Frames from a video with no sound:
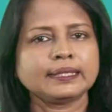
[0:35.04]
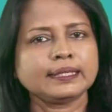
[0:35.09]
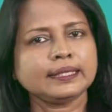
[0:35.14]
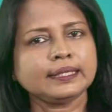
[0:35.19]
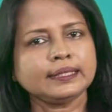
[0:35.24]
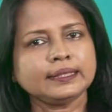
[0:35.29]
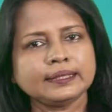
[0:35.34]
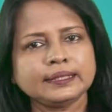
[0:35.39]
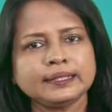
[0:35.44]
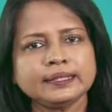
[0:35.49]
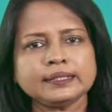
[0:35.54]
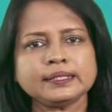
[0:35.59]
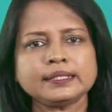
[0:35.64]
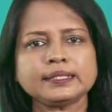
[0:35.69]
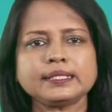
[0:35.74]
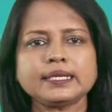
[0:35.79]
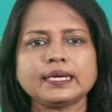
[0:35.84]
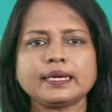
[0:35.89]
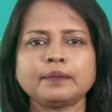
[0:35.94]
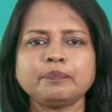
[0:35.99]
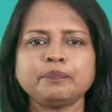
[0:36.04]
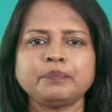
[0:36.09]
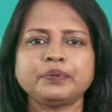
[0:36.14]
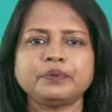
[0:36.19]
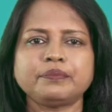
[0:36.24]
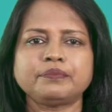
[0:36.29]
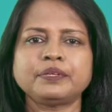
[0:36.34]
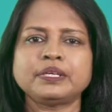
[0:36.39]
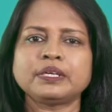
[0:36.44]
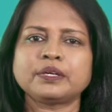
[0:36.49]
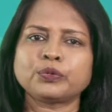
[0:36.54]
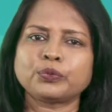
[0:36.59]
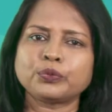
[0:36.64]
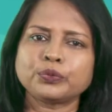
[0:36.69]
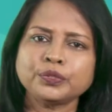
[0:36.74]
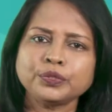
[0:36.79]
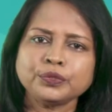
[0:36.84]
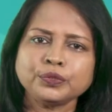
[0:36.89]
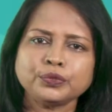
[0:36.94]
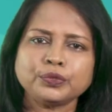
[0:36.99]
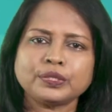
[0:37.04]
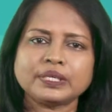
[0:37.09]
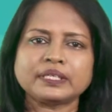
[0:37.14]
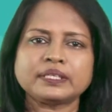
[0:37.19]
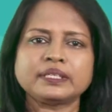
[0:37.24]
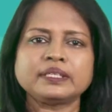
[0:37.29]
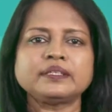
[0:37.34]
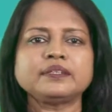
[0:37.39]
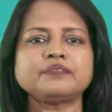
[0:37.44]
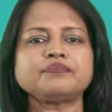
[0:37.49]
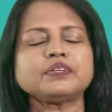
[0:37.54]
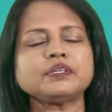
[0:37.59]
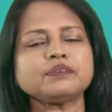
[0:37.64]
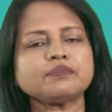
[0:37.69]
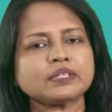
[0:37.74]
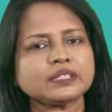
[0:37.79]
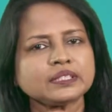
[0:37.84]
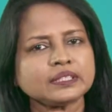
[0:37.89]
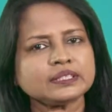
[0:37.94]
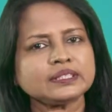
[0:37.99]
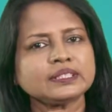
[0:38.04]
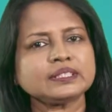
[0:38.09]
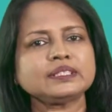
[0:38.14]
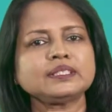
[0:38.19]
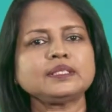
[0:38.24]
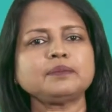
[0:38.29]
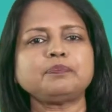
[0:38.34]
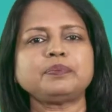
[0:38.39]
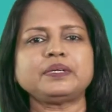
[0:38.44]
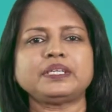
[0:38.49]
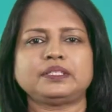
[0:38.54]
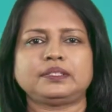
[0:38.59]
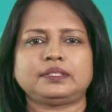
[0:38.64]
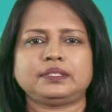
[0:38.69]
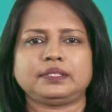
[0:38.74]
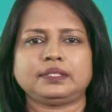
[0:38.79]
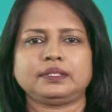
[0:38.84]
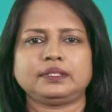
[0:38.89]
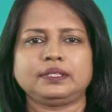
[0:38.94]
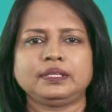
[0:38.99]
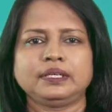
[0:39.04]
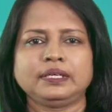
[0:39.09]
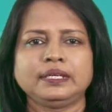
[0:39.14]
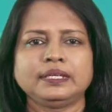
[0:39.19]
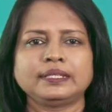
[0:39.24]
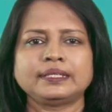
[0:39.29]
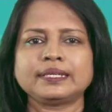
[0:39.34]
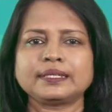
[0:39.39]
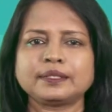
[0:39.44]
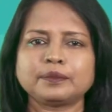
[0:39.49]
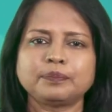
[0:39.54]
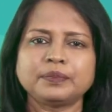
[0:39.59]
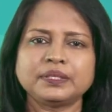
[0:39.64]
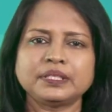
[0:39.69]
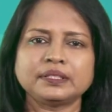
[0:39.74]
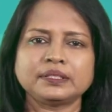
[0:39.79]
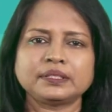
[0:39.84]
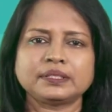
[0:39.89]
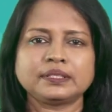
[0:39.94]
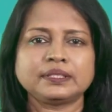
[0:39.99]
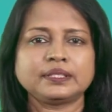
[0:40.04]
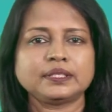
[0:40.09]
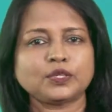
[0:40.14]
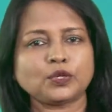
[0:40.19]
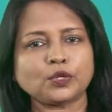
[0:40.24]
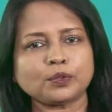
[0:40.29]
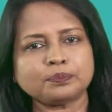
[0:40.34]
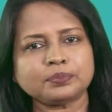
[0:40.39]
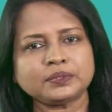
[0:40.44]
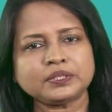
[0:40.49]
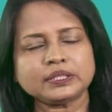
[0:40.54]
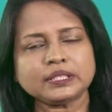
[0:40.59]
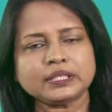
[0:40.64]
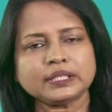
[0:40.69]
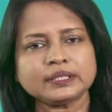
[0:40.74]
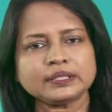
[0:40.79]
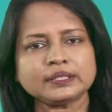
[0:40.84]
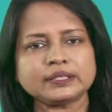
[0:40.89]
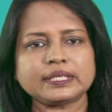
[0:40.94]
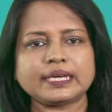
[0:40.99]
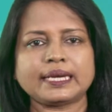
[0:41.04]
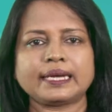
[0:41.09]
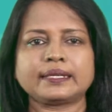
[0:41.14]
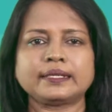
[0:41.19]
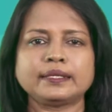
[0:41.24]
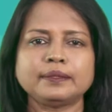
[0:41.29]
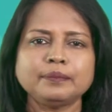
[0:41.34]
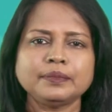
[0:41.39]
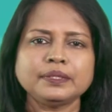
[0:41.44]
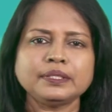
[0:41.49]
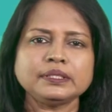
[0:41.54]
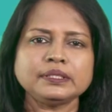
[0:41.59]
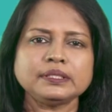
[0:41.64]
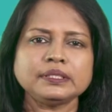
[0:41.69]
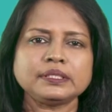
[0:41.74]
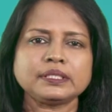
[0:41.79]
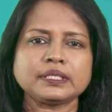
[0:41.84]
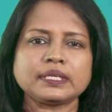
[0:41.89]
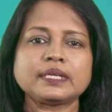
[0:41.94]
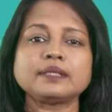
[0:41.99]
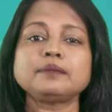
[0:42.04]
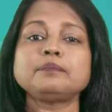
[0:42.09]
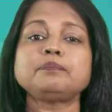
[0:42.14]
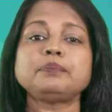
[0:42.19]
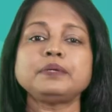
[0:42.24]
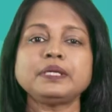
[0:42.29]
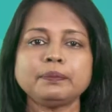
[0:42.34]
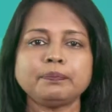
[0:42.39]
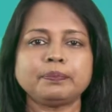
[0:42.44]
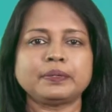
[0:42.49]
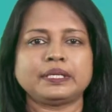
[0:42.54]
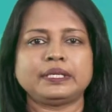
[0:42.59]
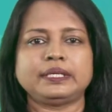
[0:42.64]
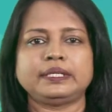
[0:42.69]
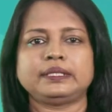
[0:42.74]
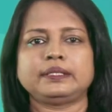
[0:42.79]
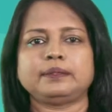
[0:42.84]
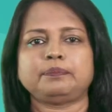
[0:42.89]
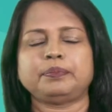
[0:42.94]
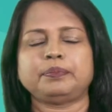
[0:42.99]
In this step, we are going to identify what is in the picture. That means the objects, animals, and people in the